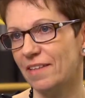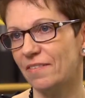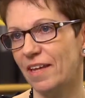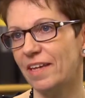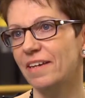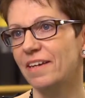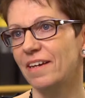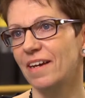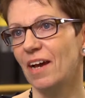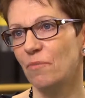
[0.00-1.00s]
that they
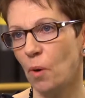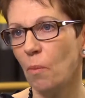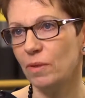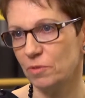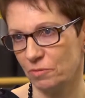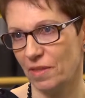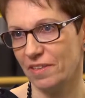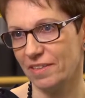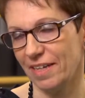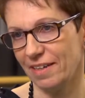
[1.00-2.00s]
have problems with
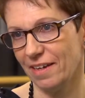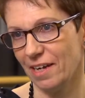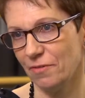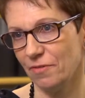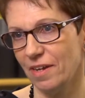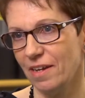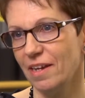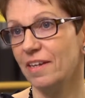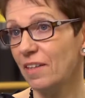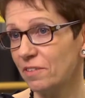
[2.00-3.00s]
in daily life.
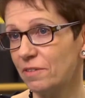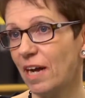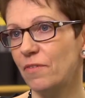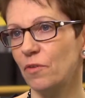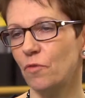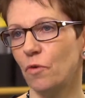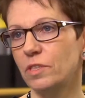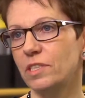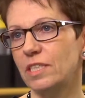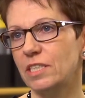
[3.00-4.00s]
Another driving
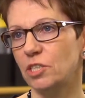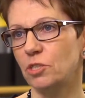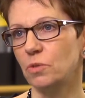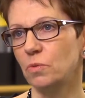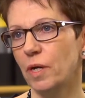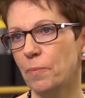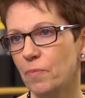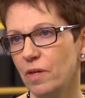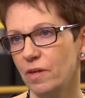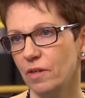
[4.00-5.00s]
force is to
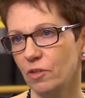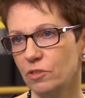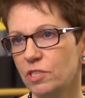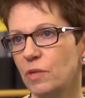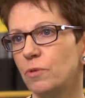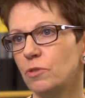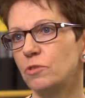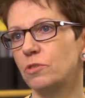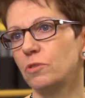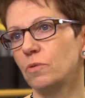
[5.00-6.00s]

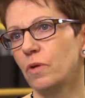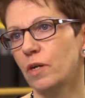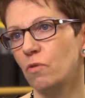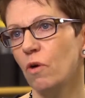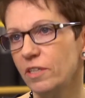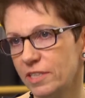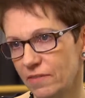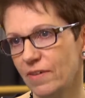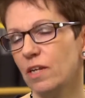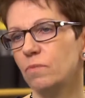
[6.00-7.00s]
contribute to quality
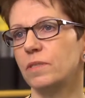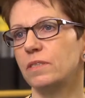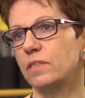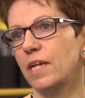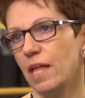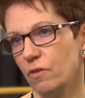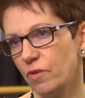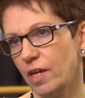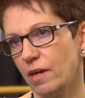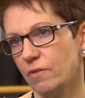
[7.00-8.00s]
development in
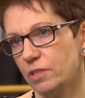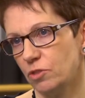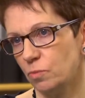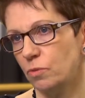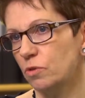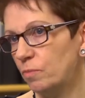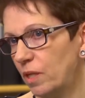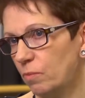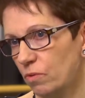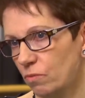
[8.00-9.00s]
healthcare and support
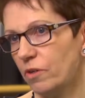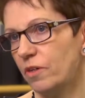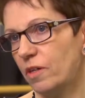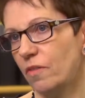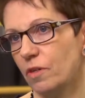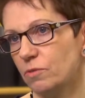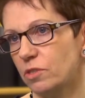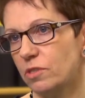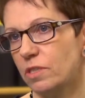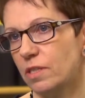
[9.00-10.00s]
people working in
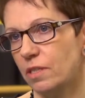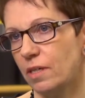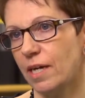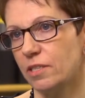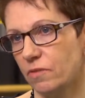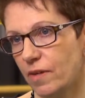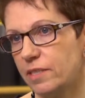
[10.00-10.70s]
those kind of